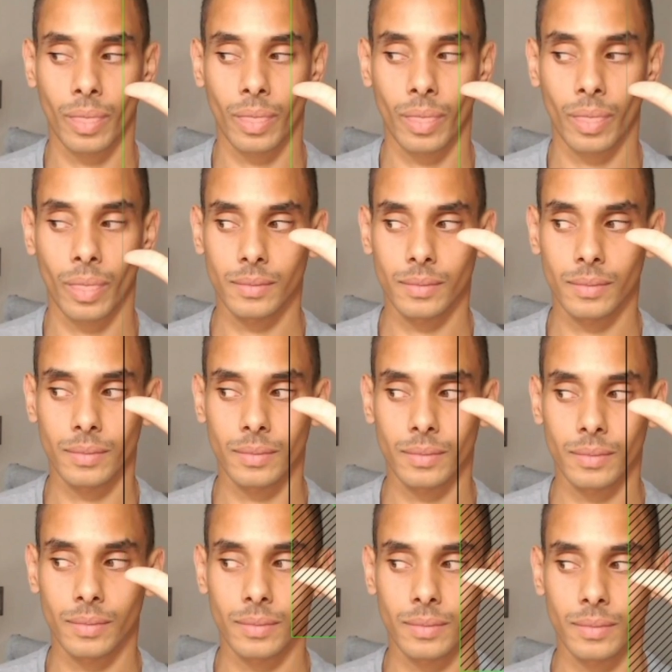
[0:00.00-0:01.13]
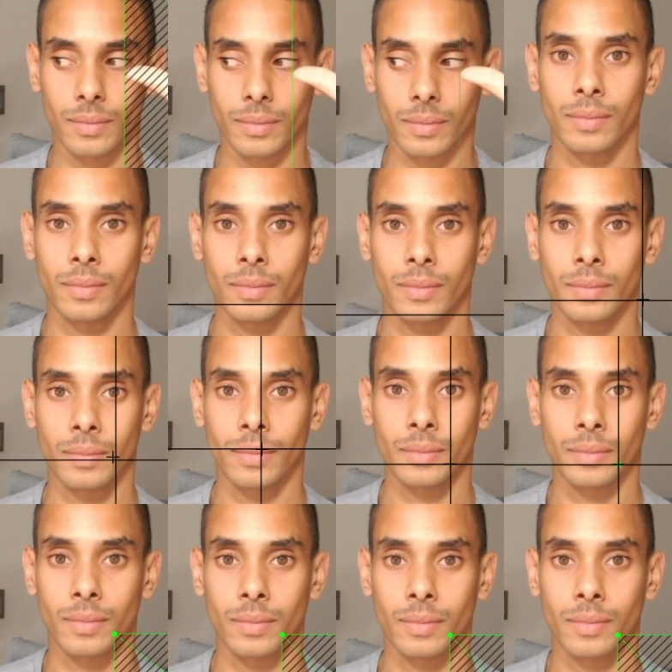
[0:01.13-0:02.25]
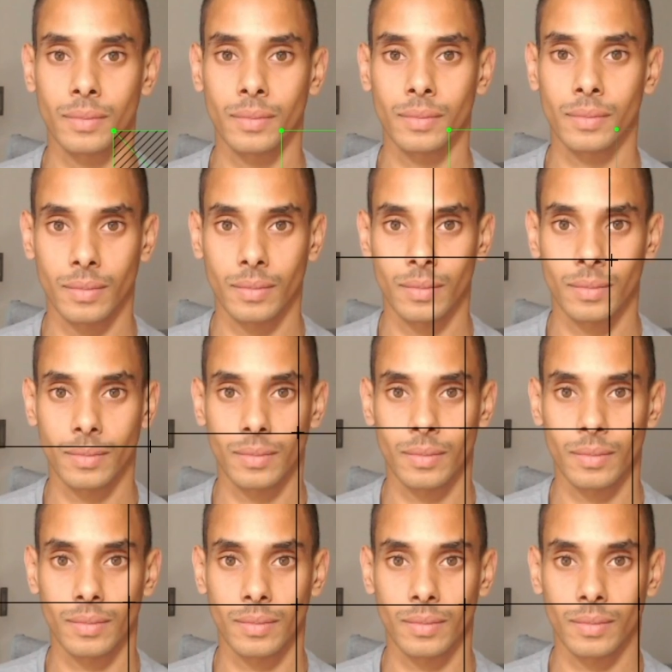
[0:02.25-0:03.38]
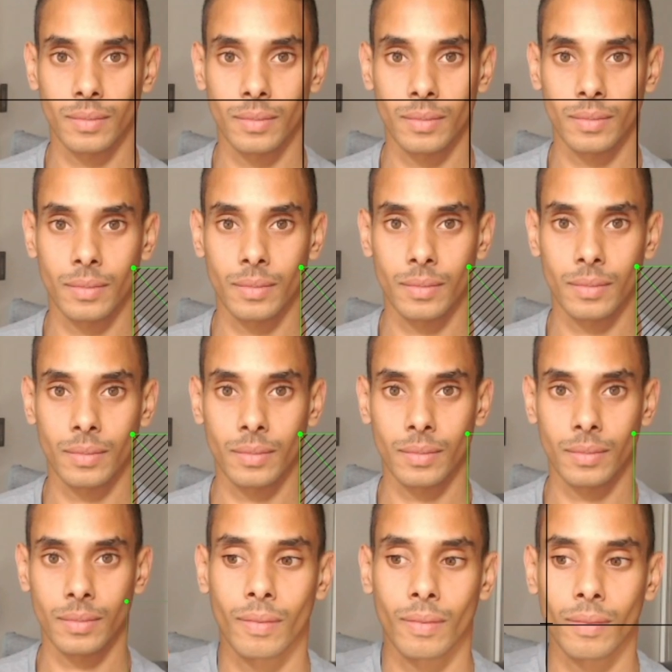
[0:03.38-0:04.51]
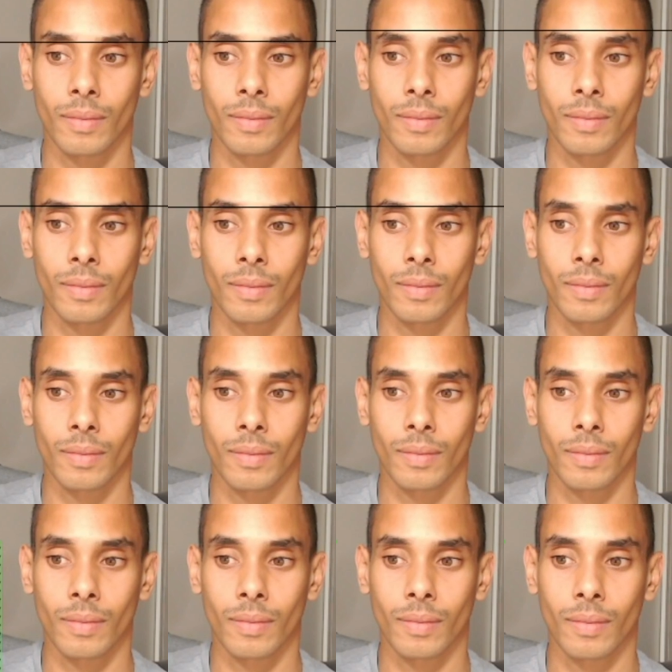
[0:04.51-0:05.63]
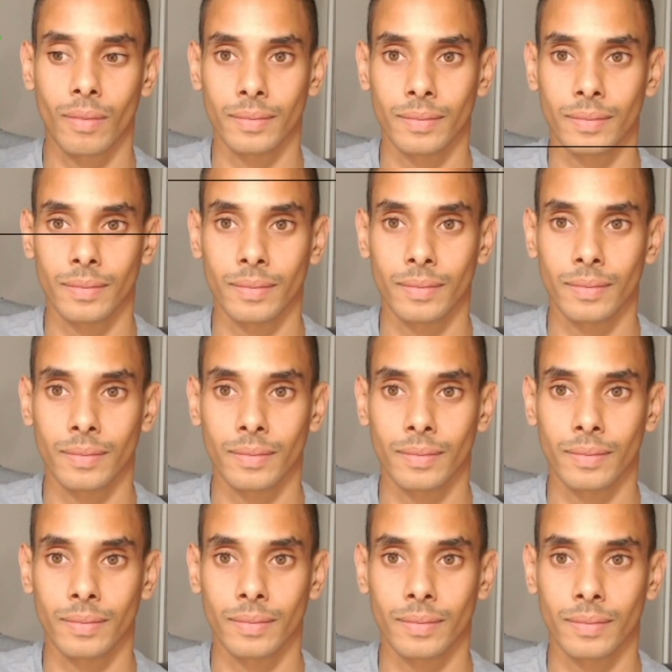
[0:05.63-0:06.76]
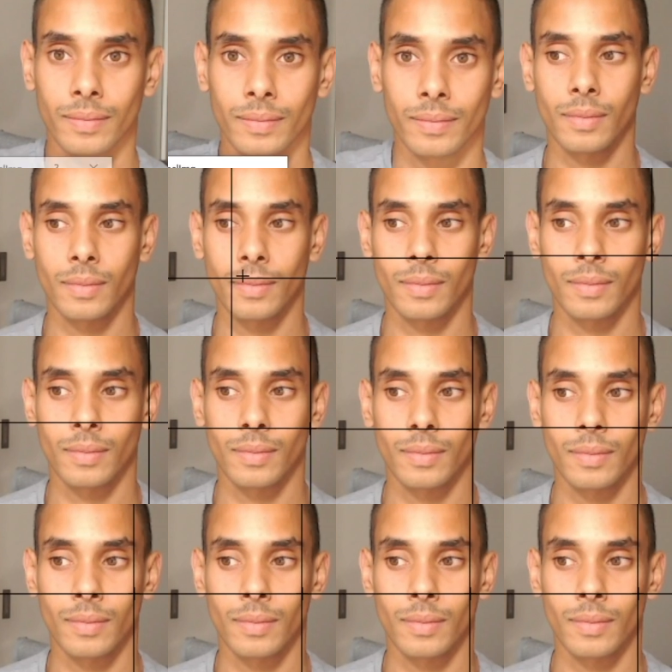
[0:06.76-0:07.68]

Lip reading: Nothing is said.